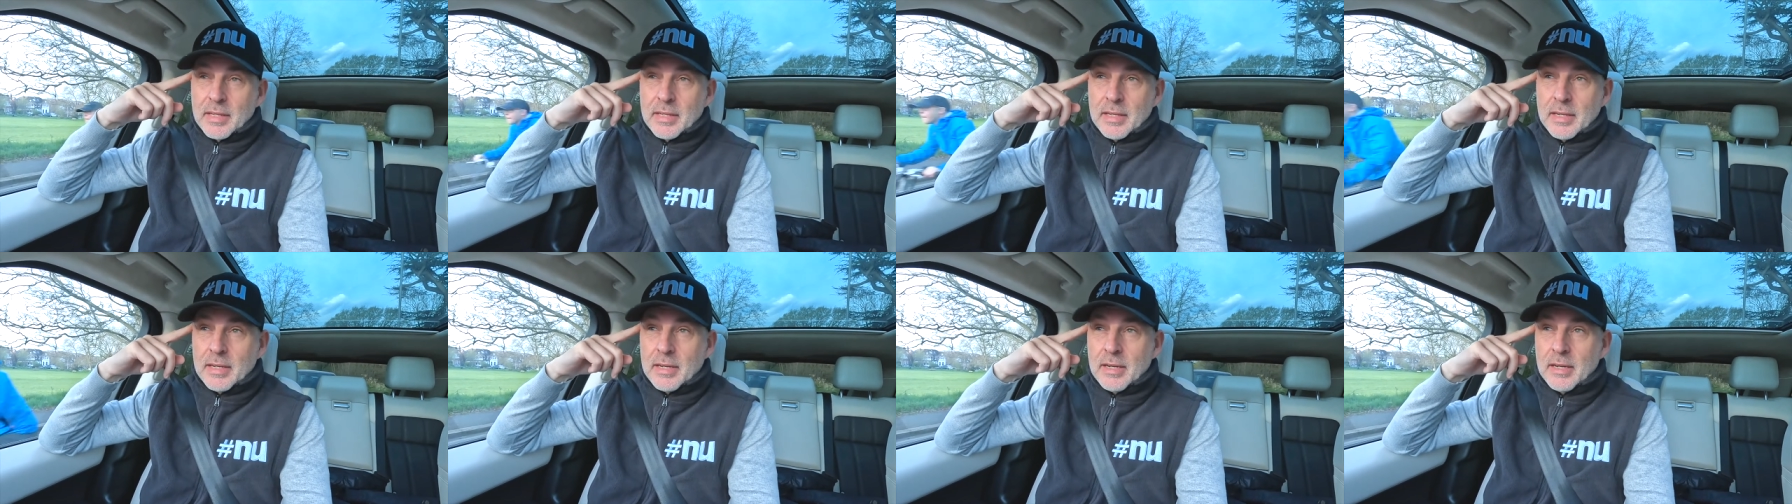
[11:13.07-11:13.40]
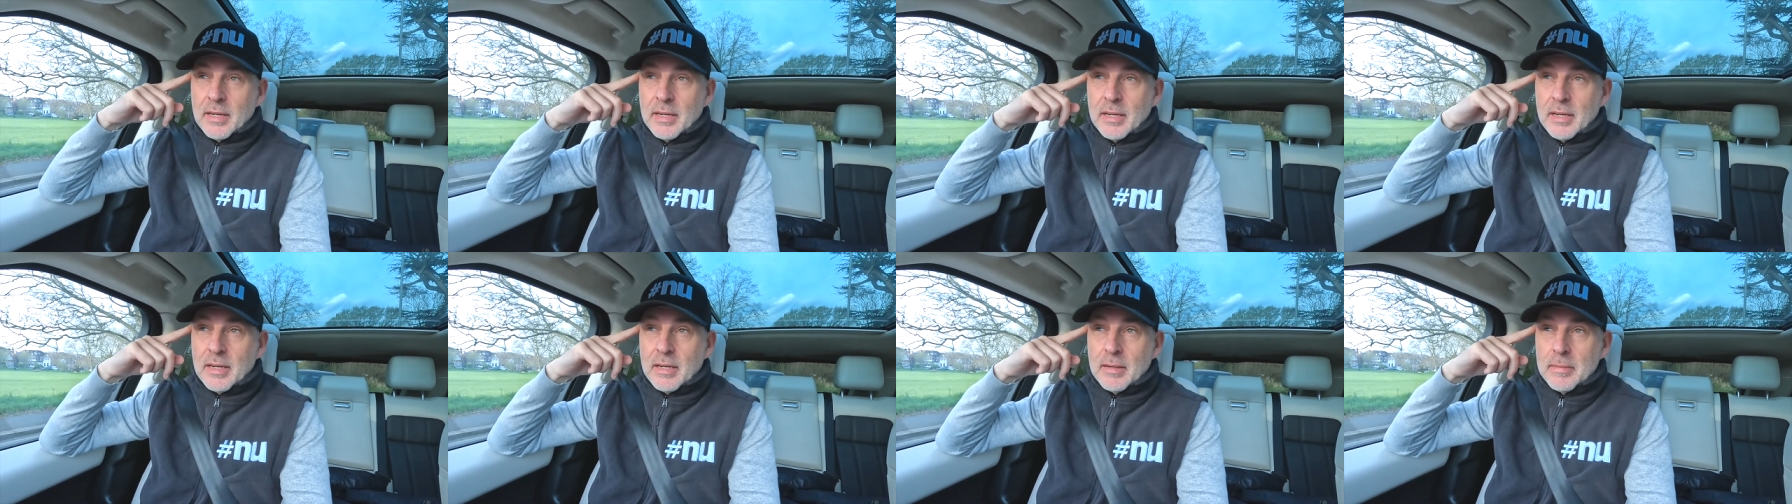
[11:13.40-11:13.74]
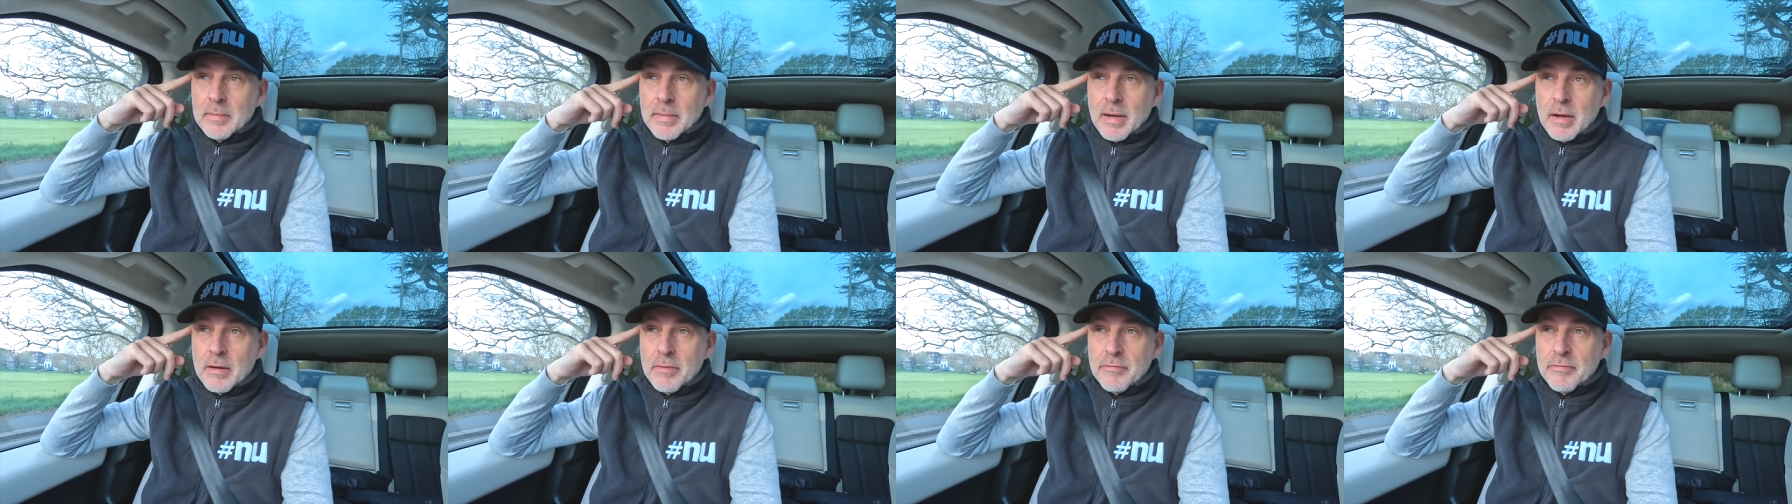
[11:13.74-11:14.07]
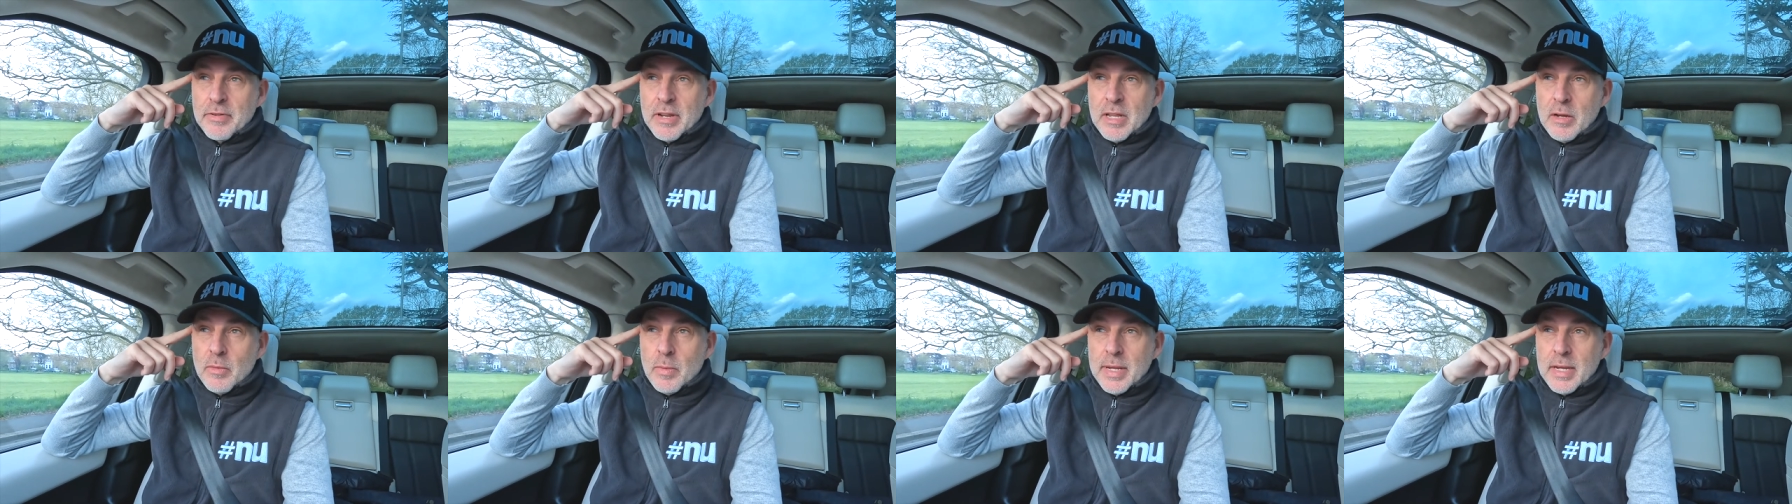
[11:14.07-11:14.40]

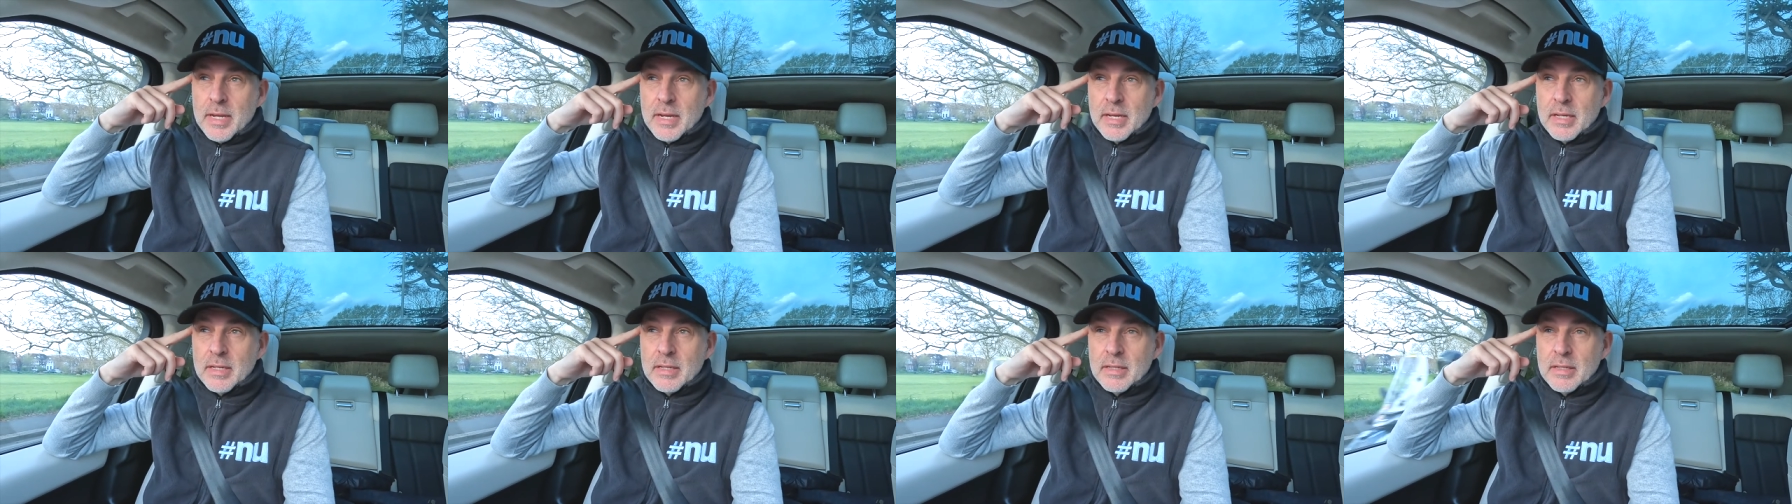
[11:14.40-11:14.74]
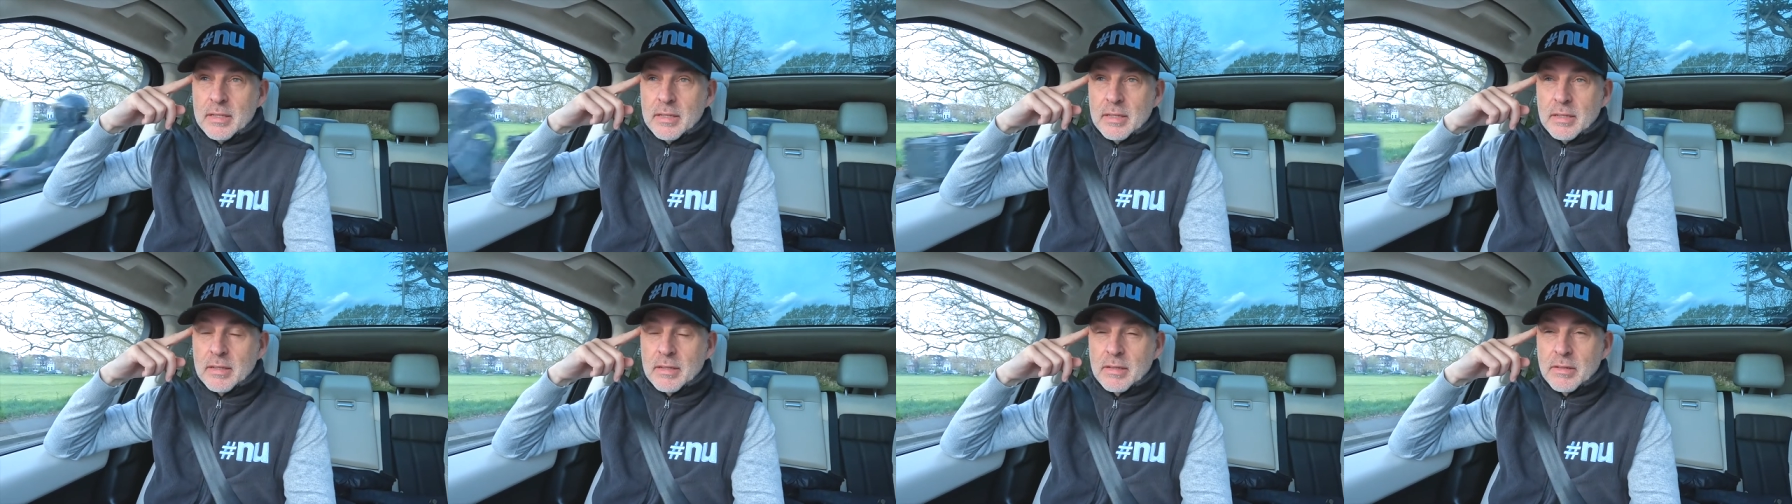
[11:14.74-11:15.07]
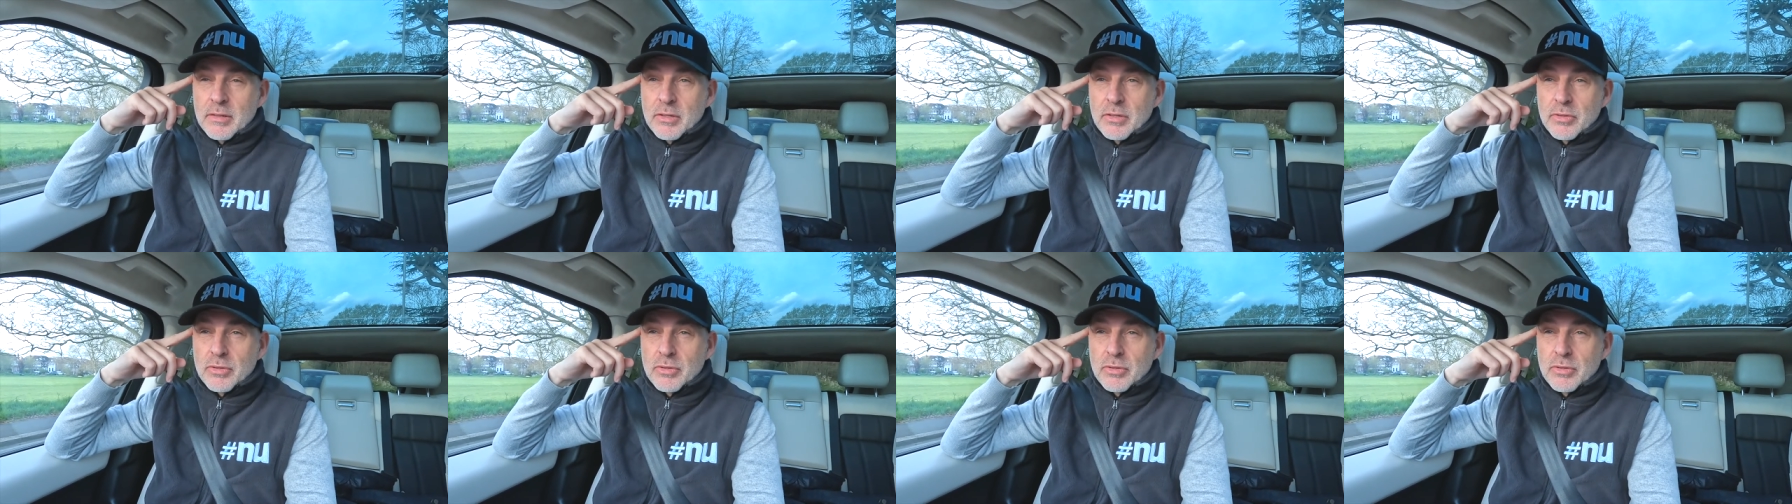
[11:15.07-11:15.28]
Hopefully we can